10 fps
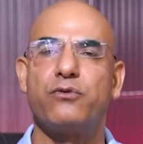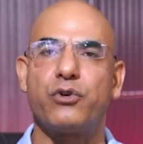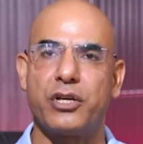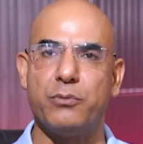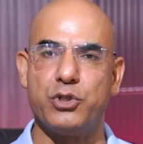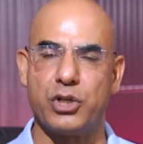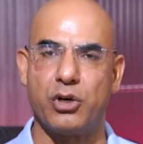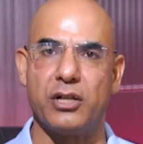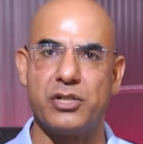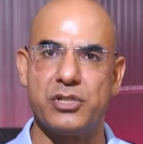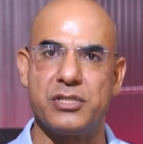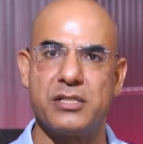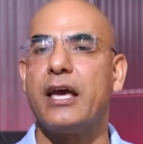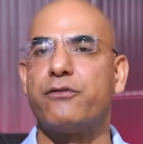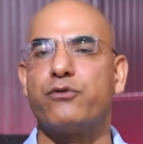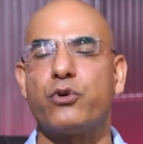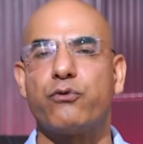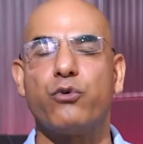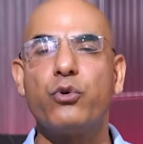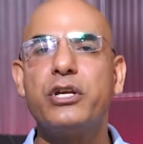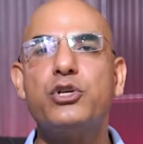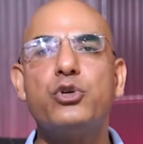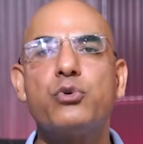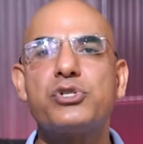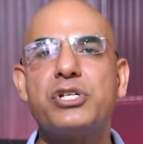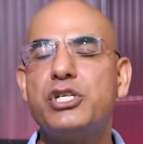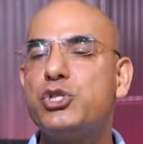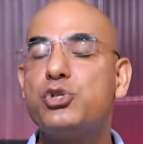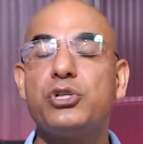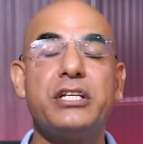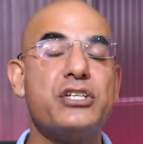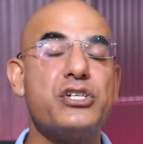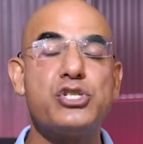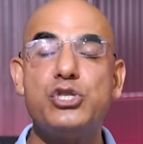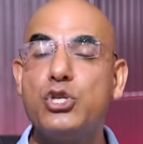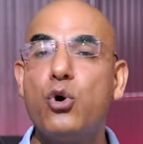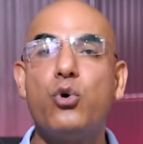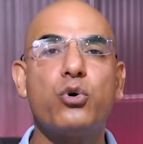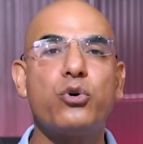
for community colleges. And for four-year universities, usually there's no